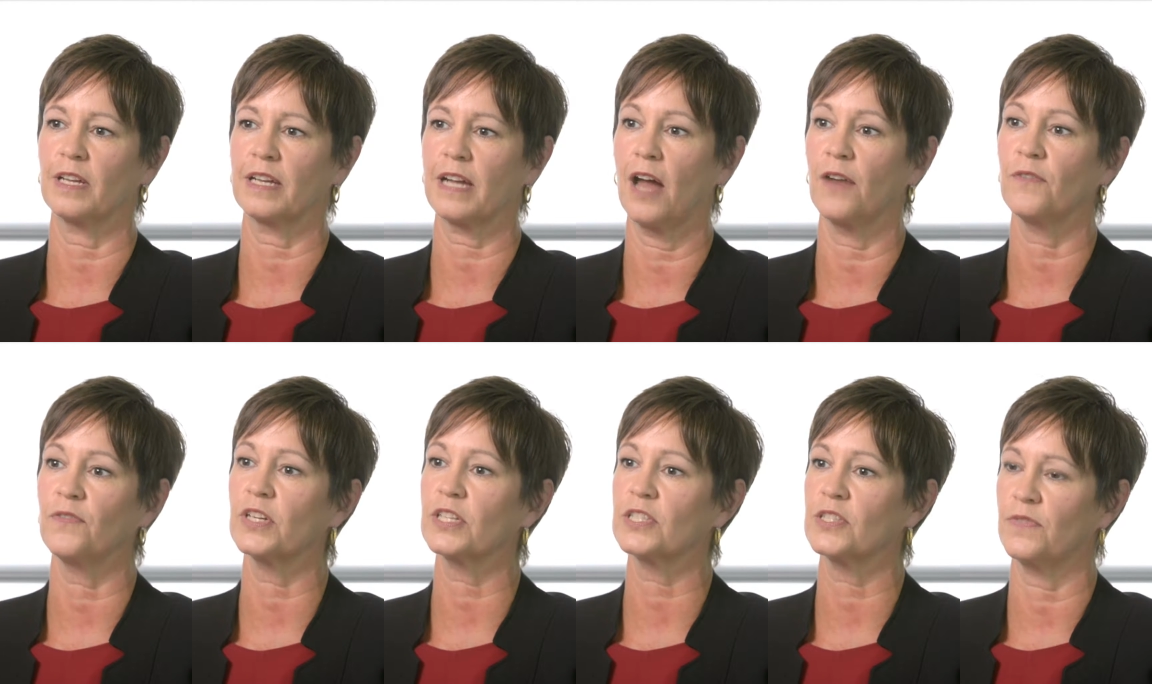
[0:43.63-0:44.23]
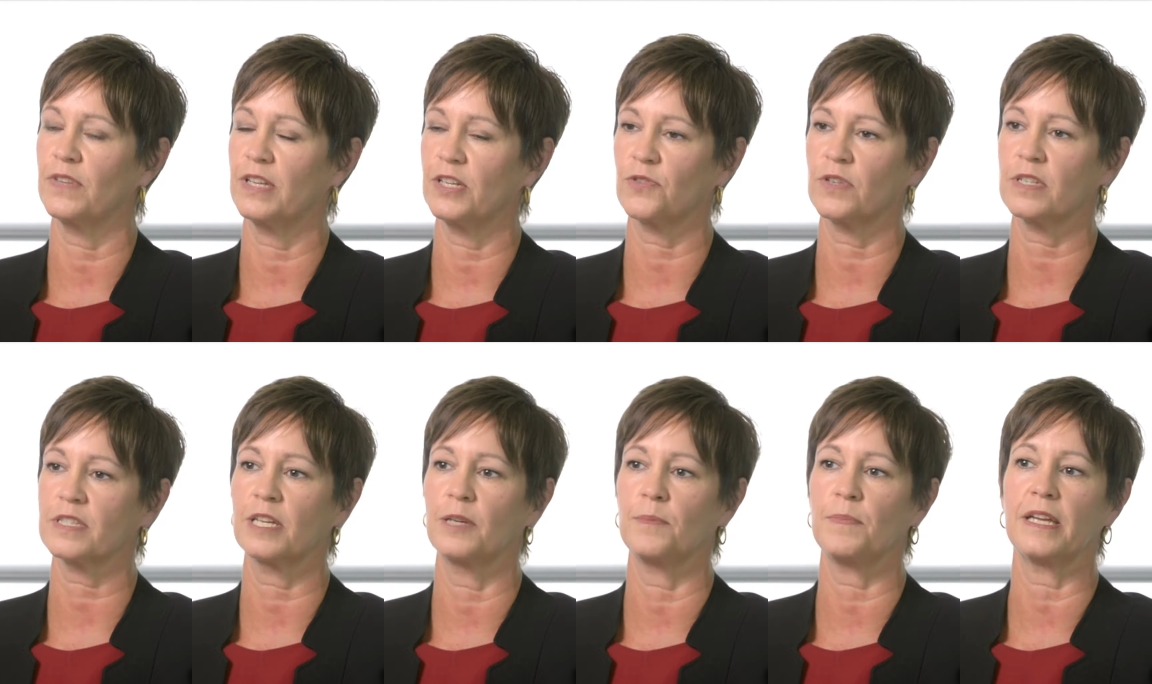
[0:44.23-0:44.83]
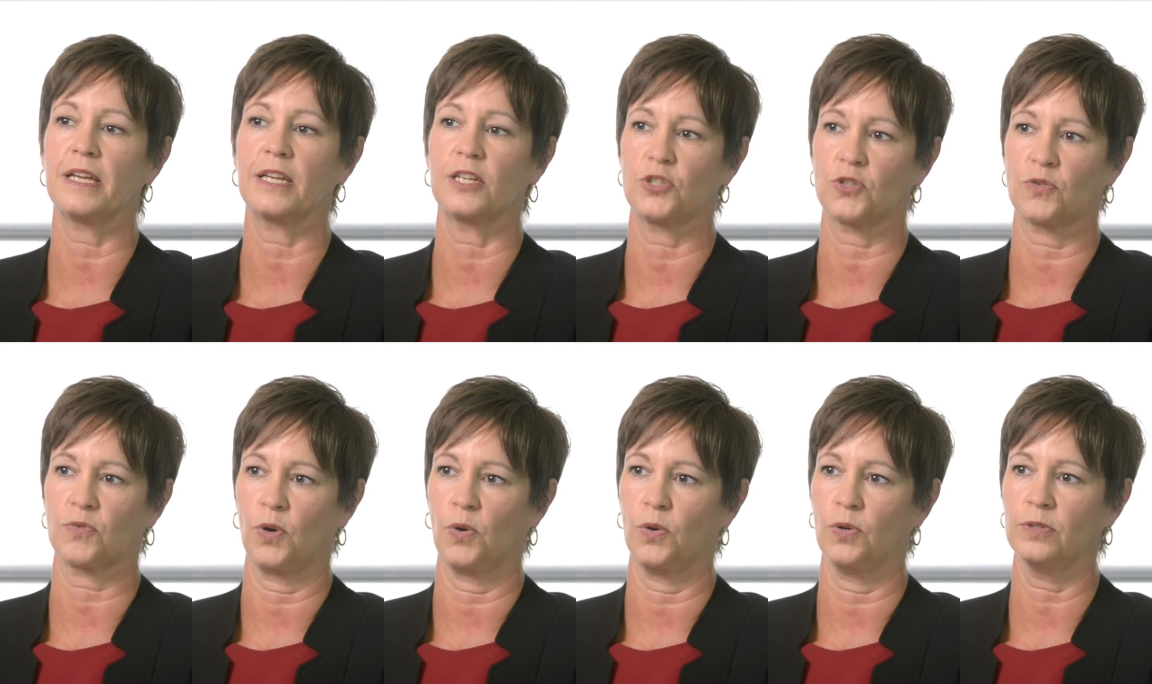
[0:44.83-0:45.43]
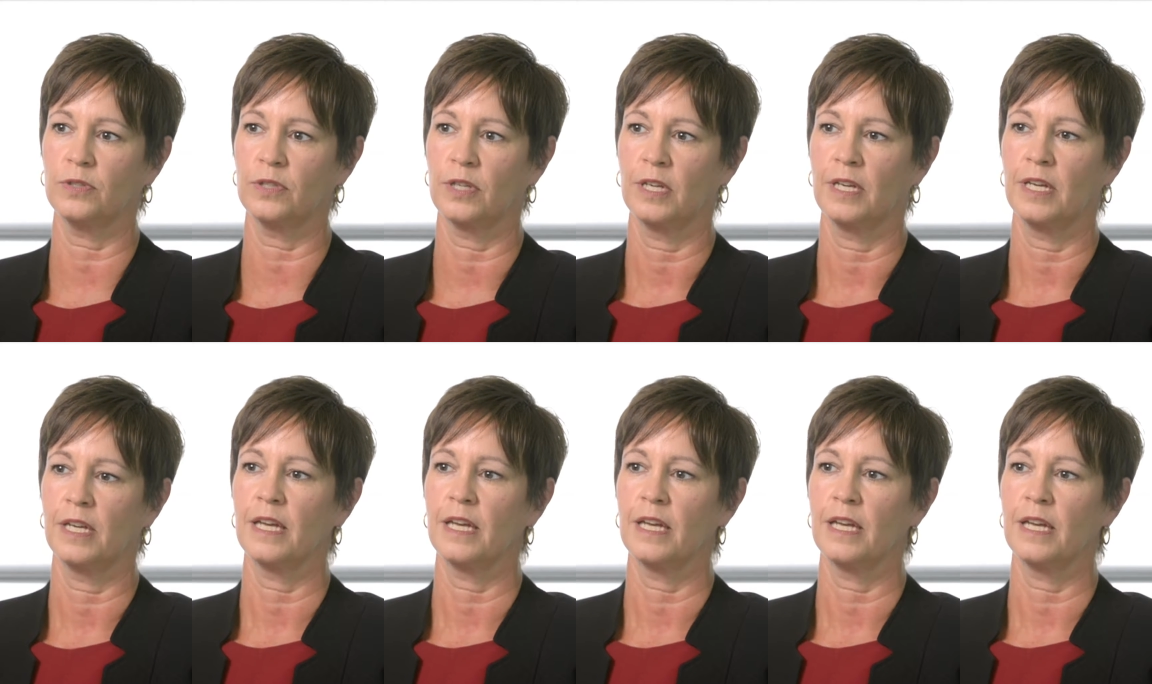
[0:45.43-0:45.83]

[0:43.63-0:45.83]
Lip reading: conflicts of interest can be controlled,